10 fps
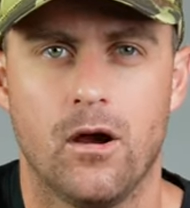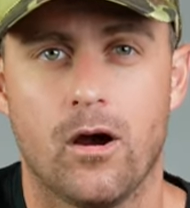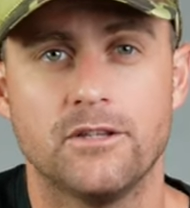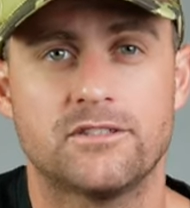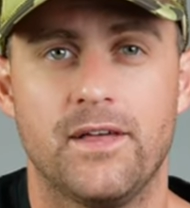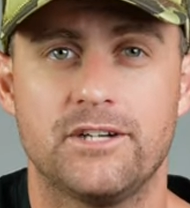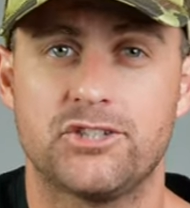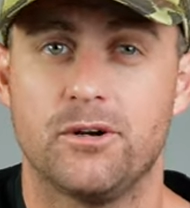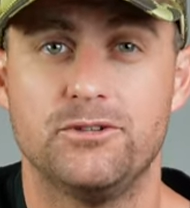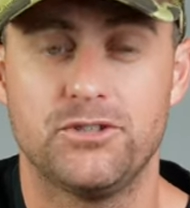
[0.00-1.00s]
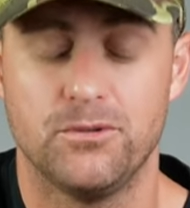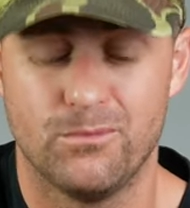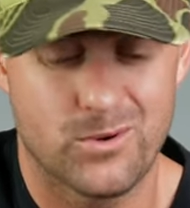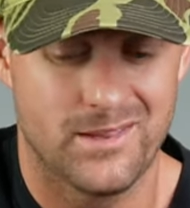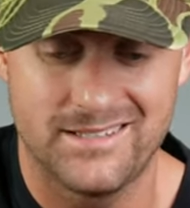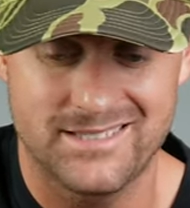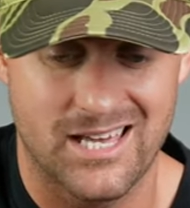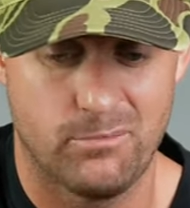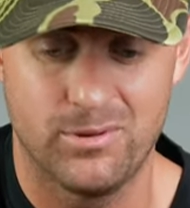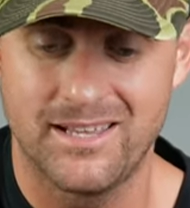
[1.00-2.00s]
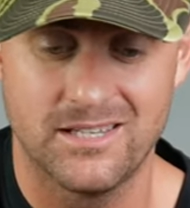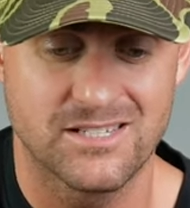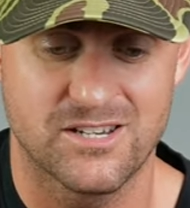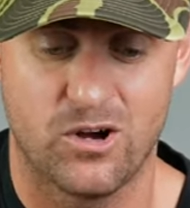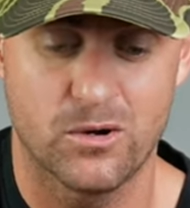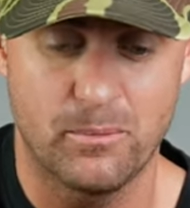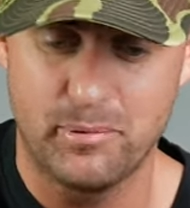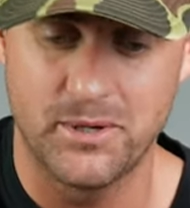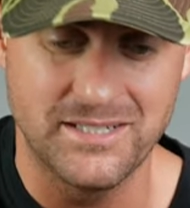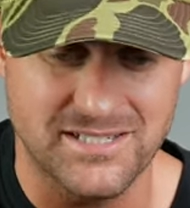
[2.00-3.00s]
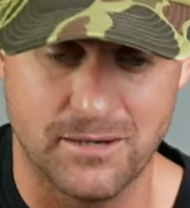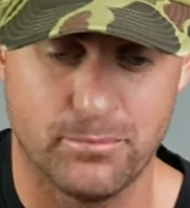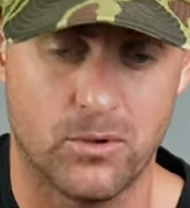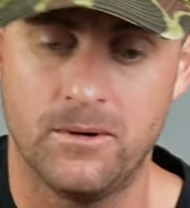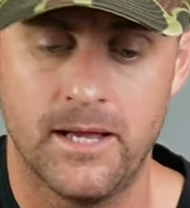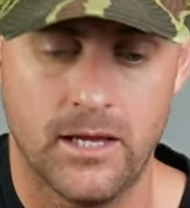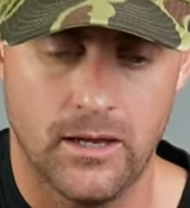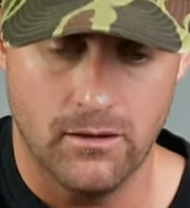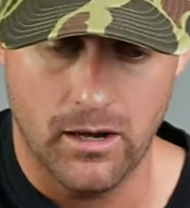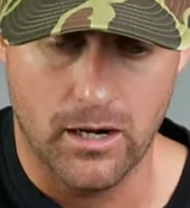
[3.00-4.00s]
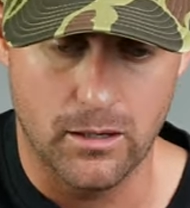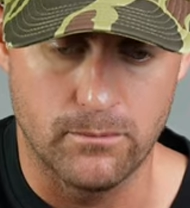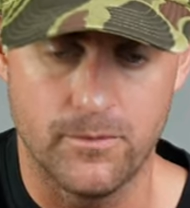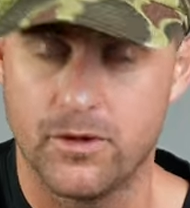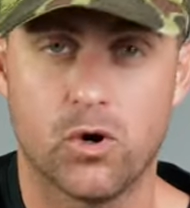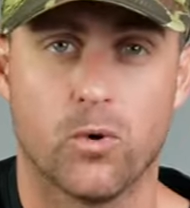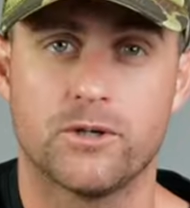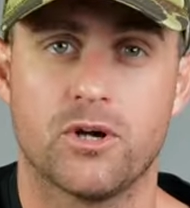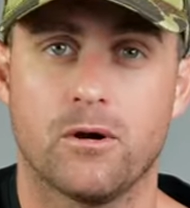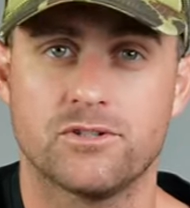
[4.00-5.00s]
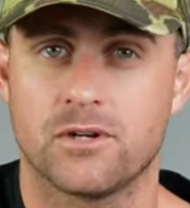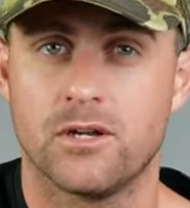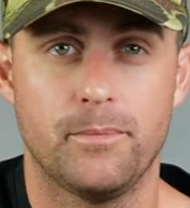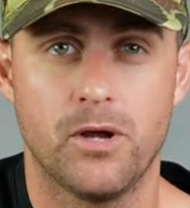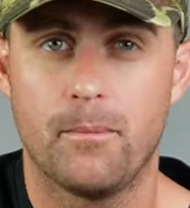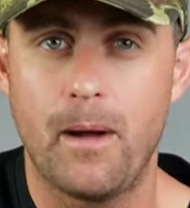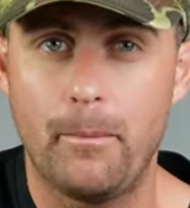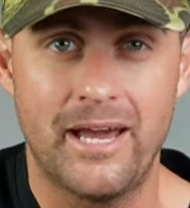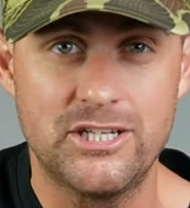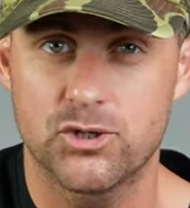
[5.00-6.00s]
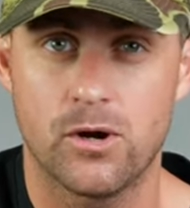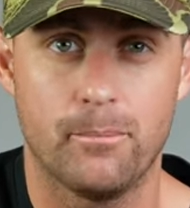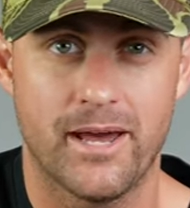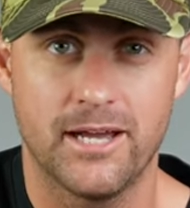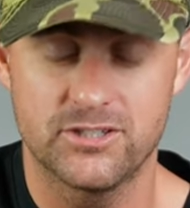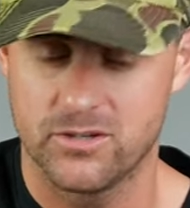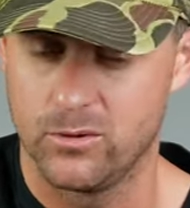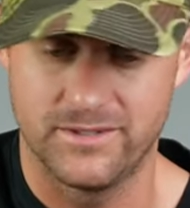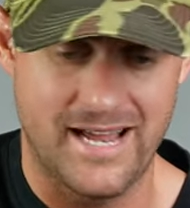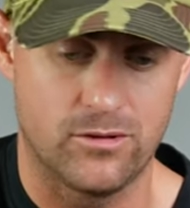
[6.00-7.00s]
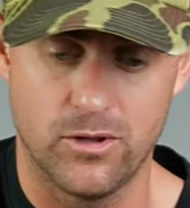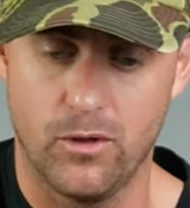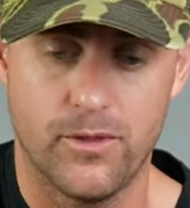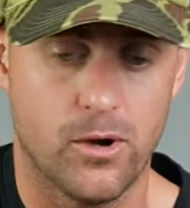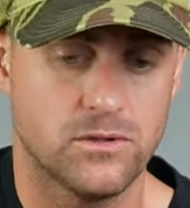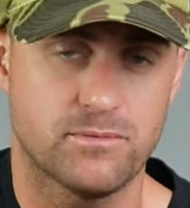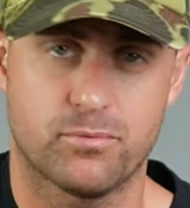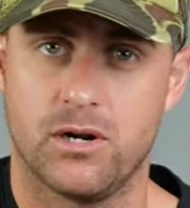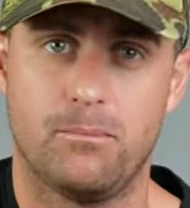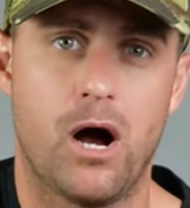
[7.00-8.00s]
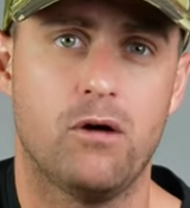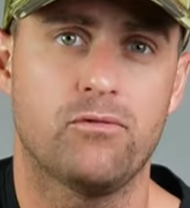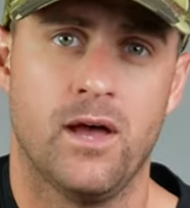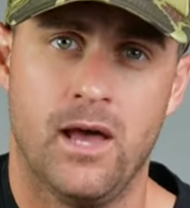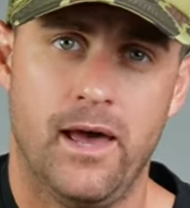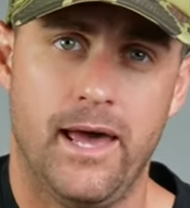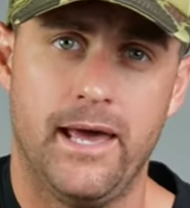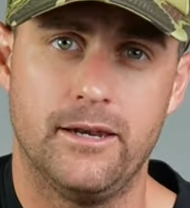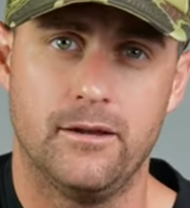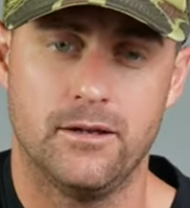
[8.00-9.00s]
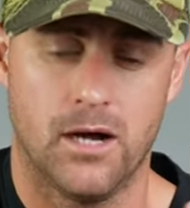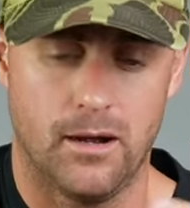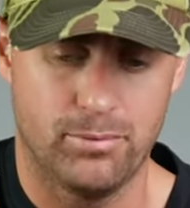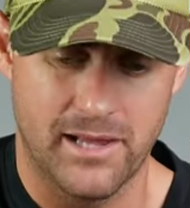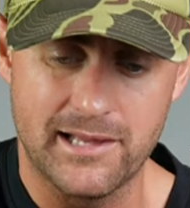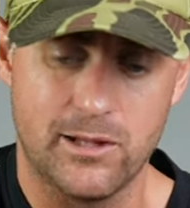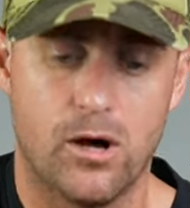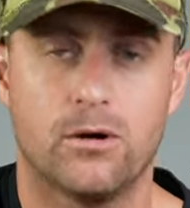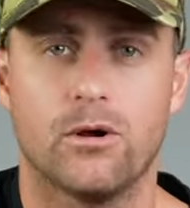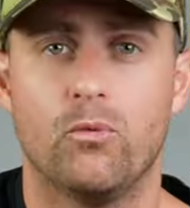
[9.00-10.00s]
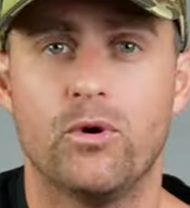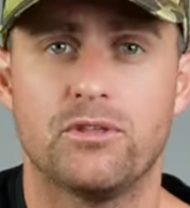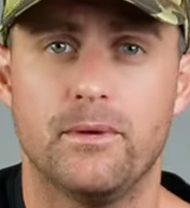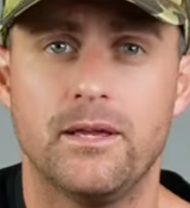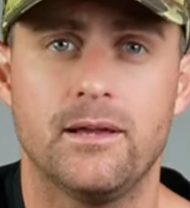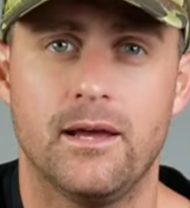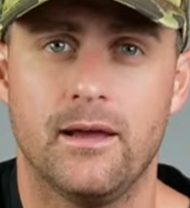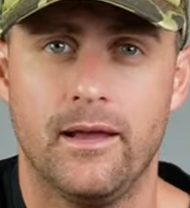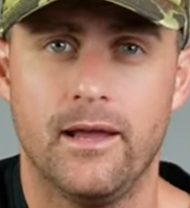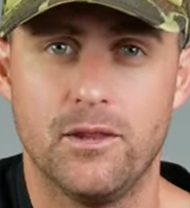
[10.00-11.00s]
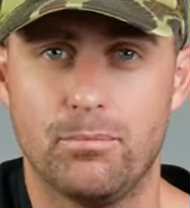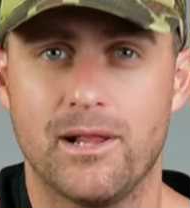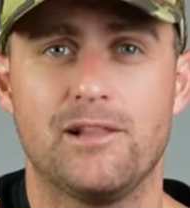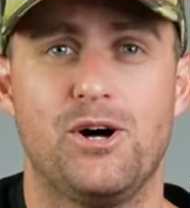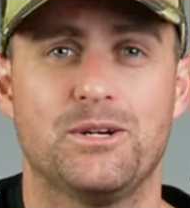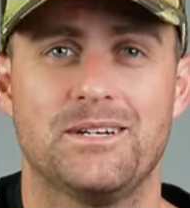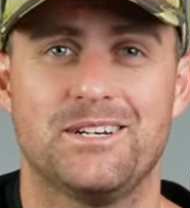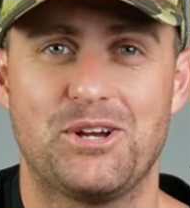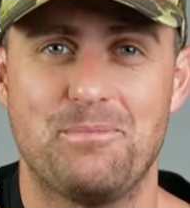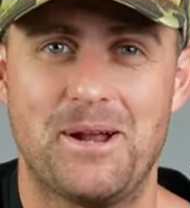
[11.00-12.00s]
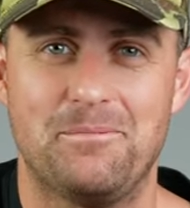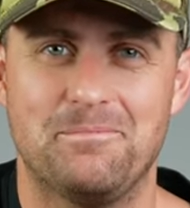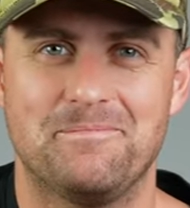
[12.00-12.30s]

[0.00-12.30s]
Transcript: All right, so that shows you more or less how to play this song. Pretty simple. The chord charts are going to be on my Patreon page, so download those, print them off, and play along with me in the play along coming up.